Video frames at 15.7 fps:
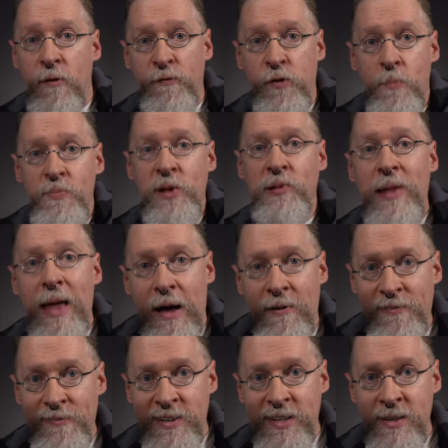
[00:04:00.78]
from the
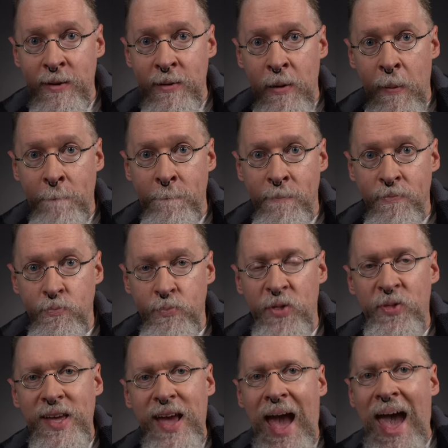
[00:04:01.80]
left,
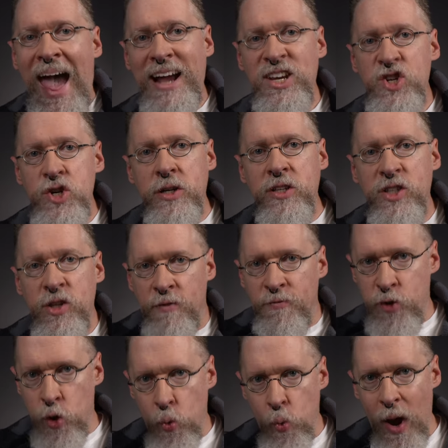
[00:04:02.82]
but the actions
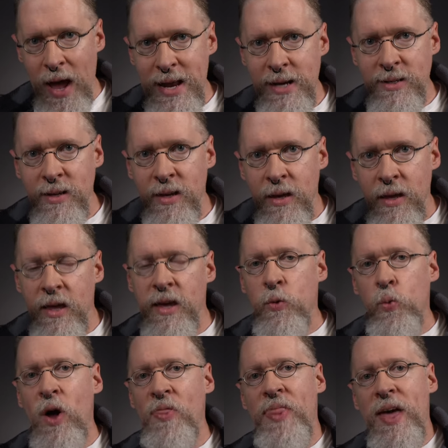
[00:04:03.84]
of the right
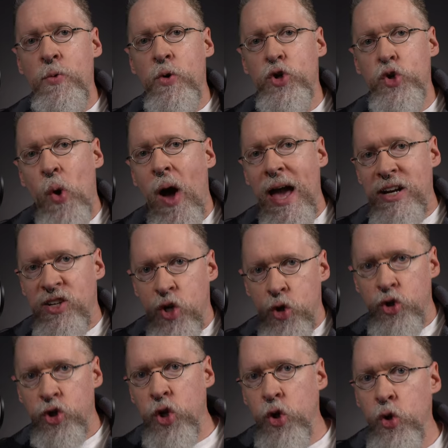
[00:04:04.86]
in what they were trying to
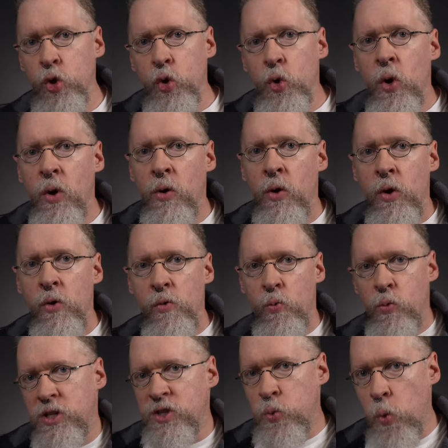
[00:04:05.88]
do
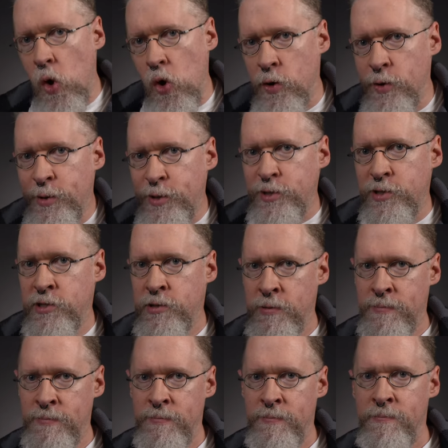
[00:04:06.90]
was worse.
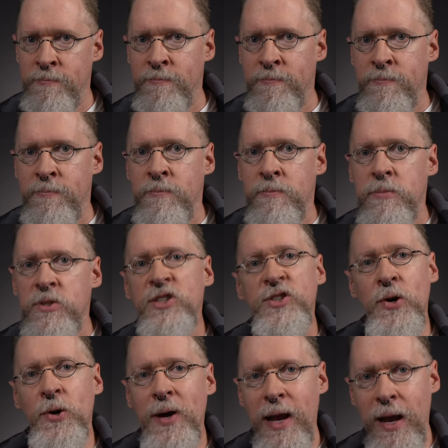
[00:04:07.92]

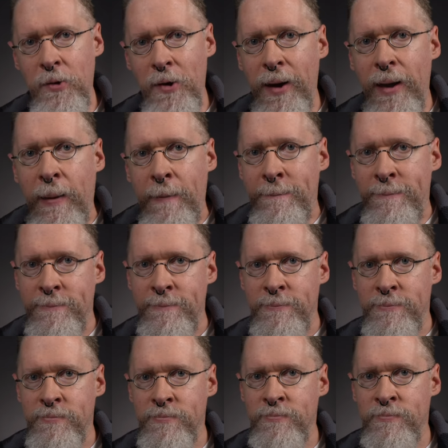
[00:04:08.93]
So, anyway,
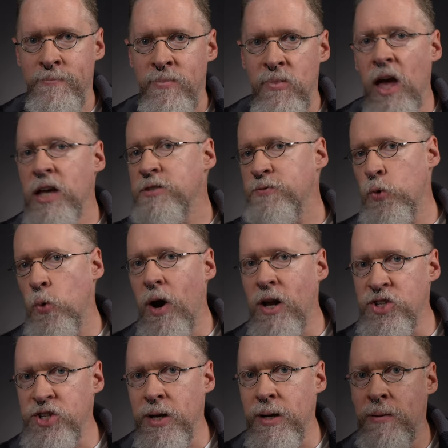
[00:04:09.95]
thanks for
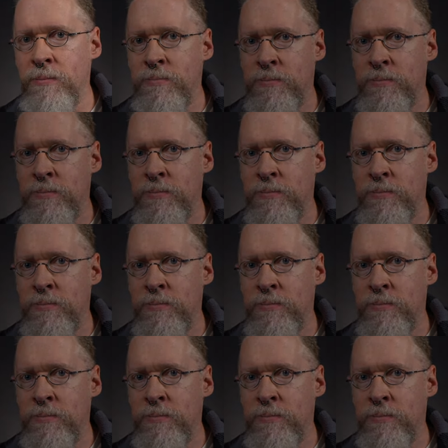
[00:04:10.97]
watching.